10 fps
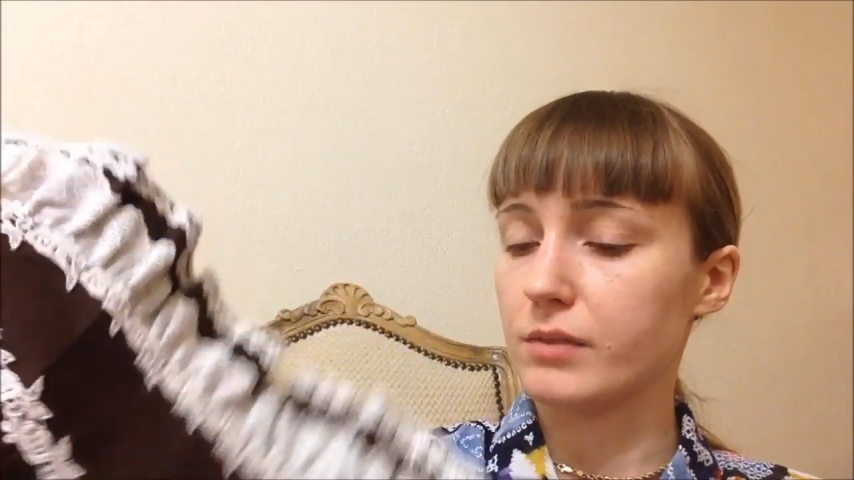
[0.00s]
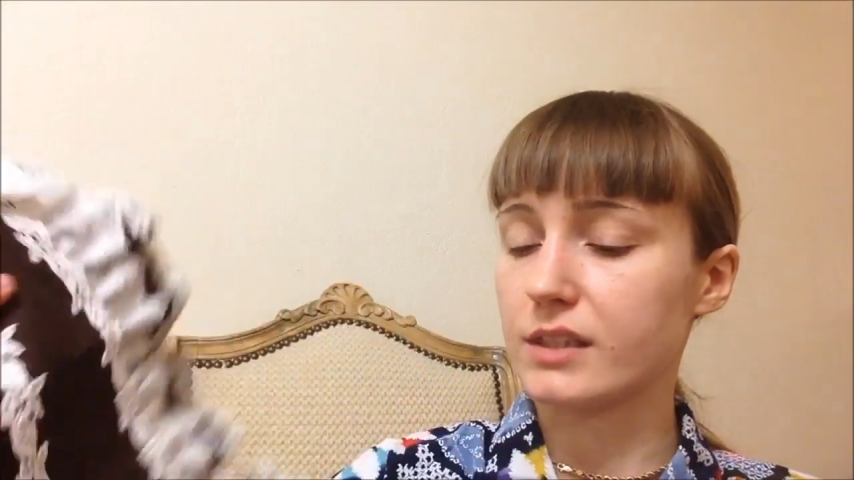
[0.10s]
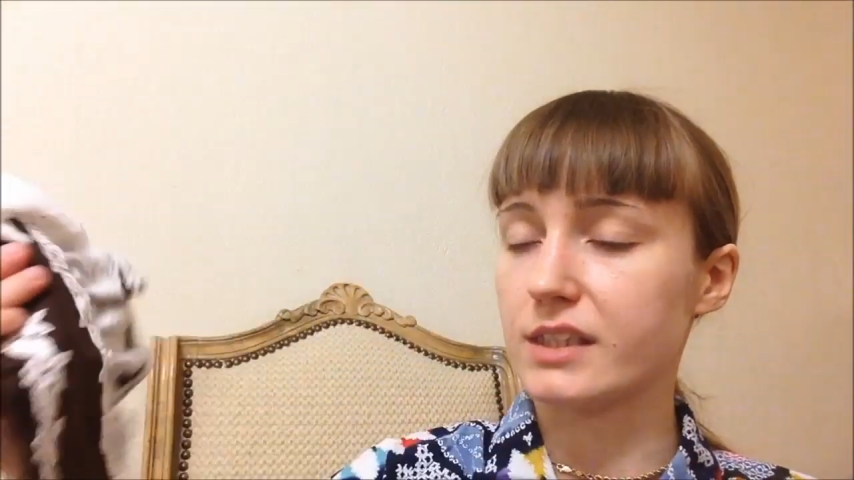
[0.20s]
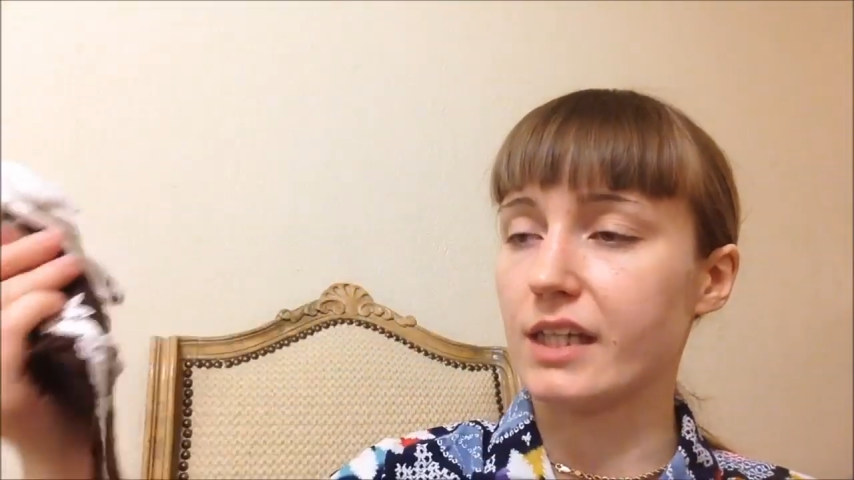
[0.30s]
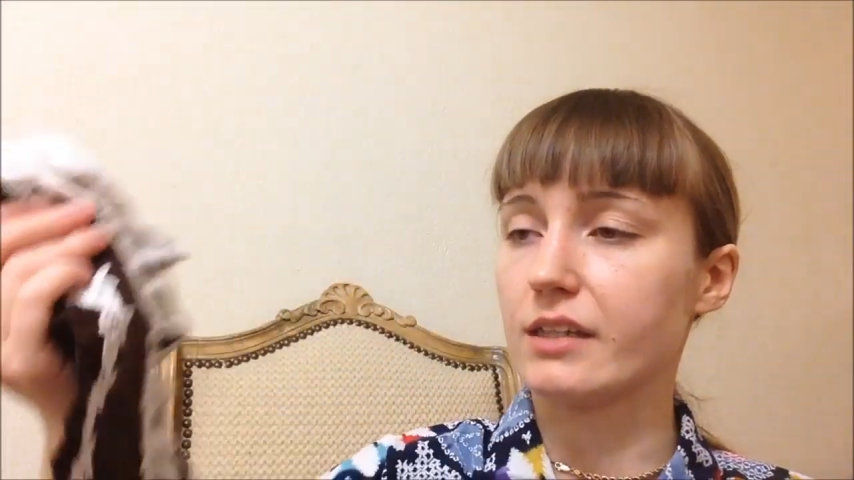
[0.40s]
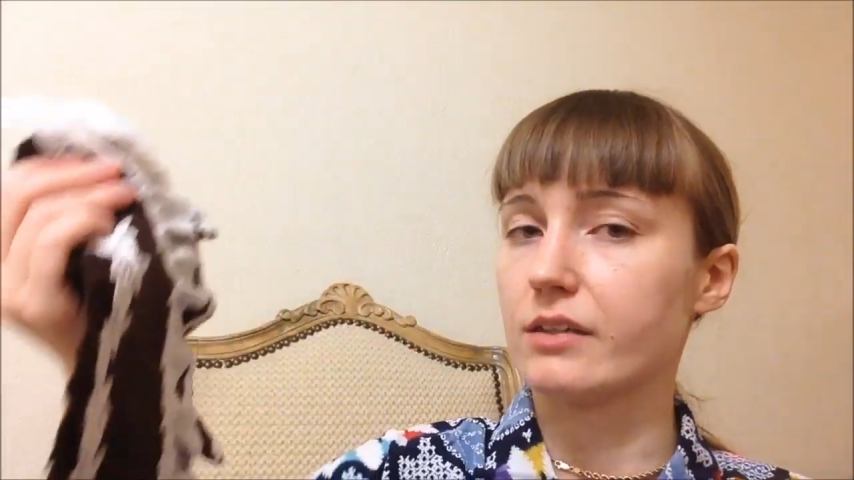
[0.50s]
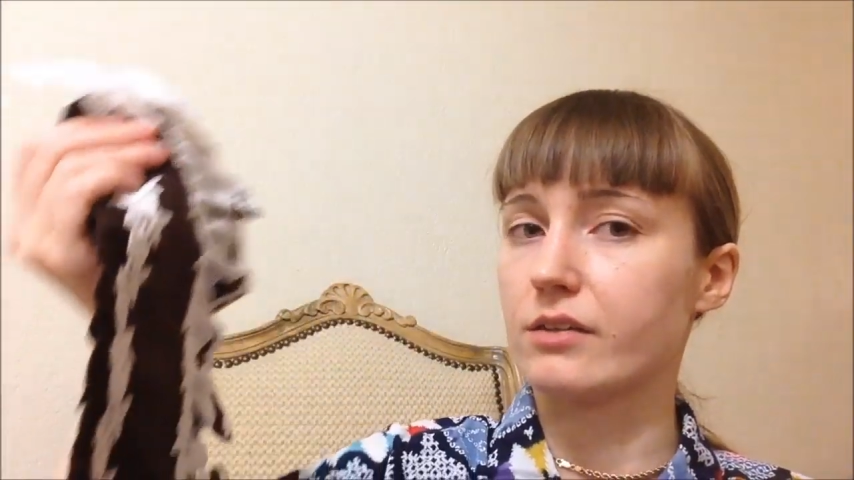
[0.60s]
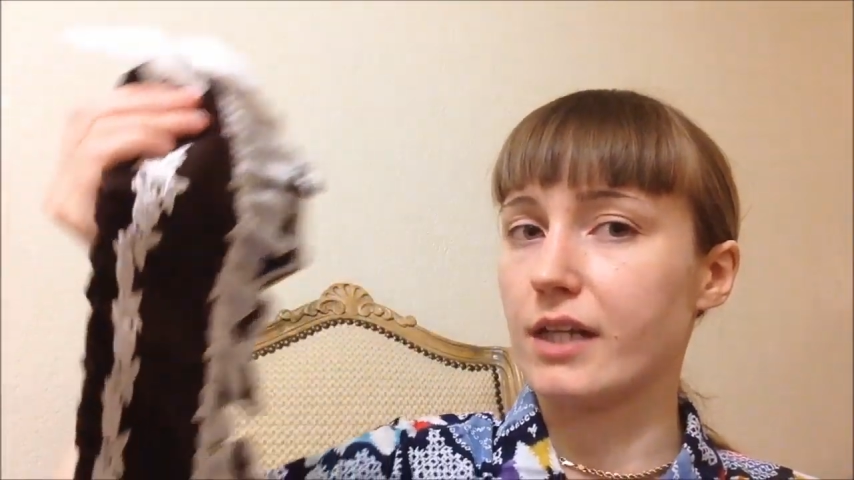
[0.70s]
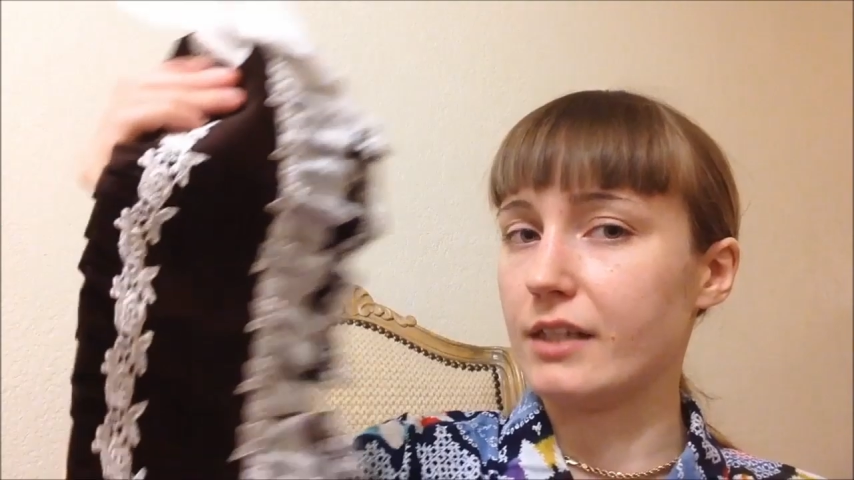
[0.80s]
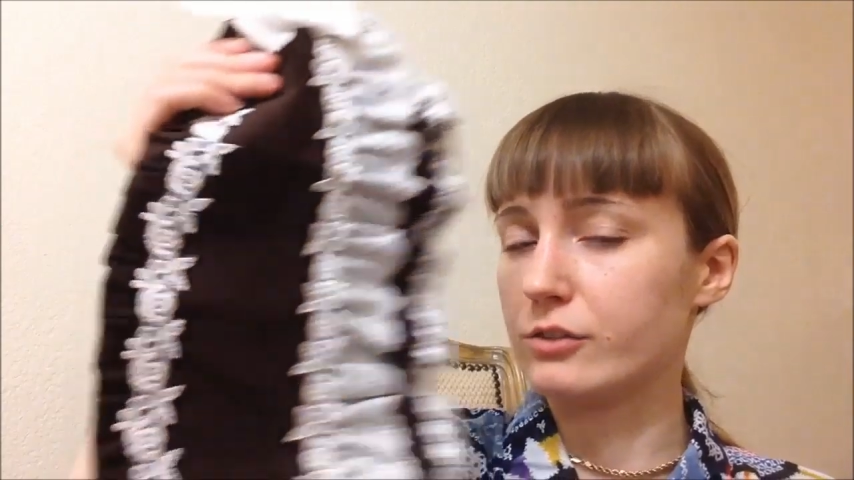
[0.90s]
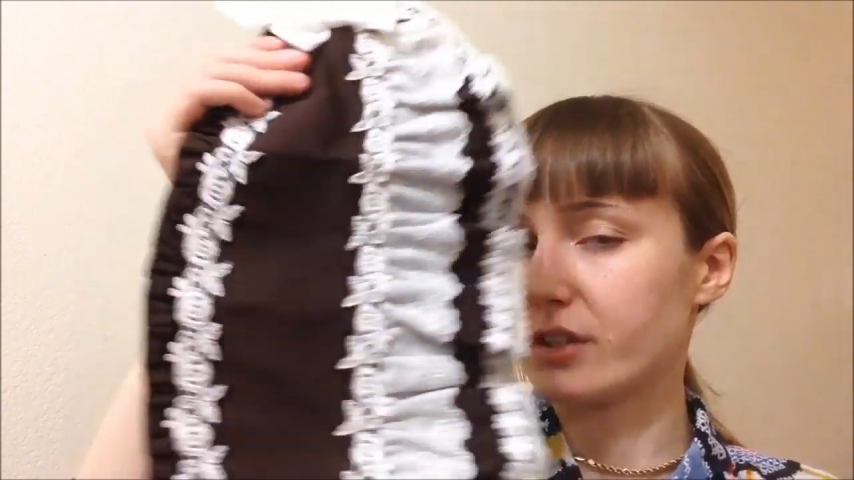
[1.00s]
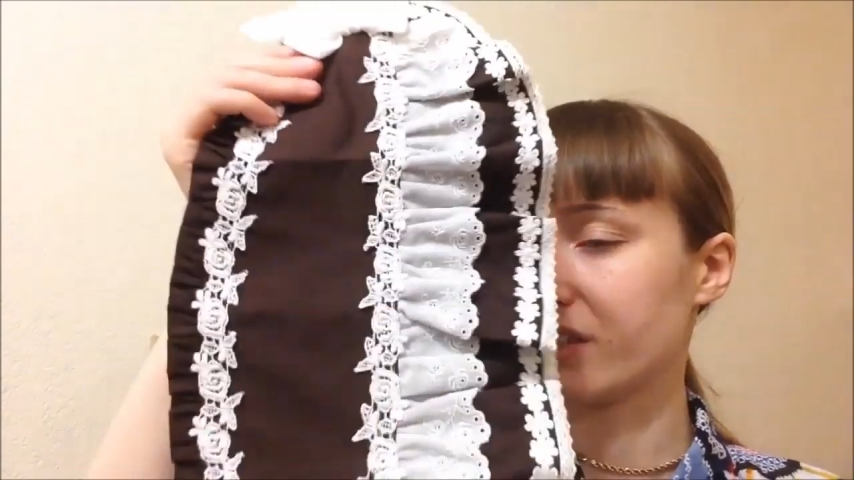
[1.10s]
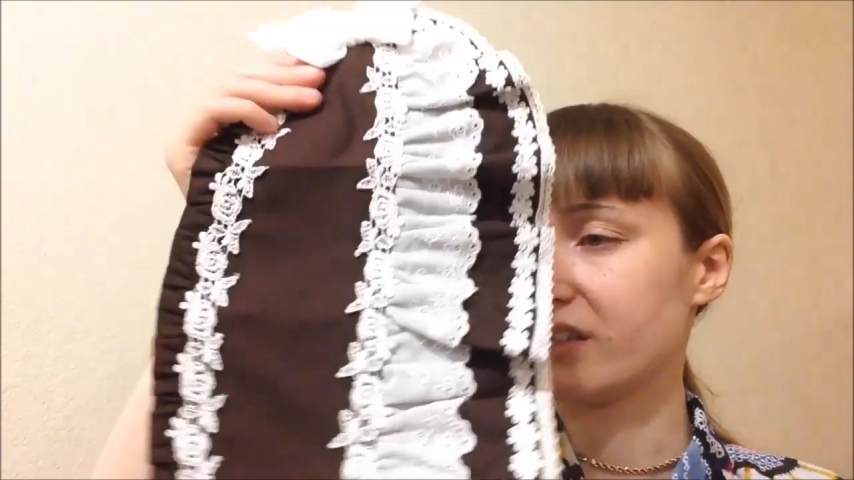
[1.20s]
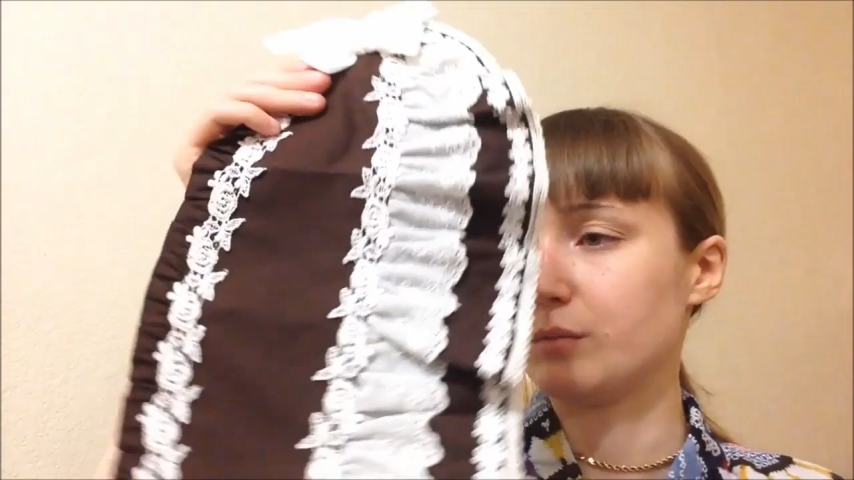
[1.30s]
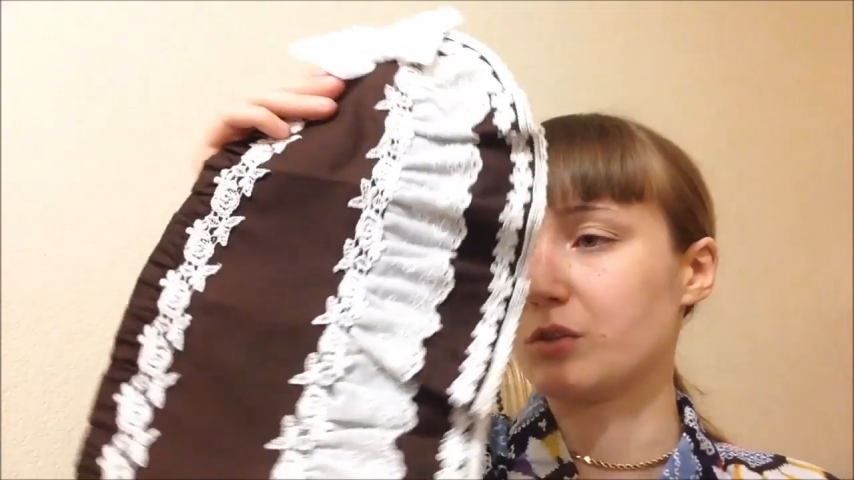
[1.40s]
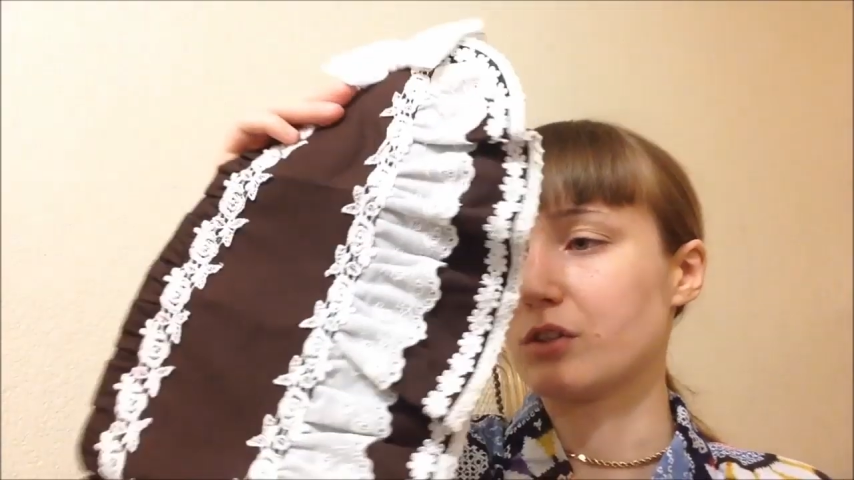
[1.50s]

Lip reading: rectangular headdress seems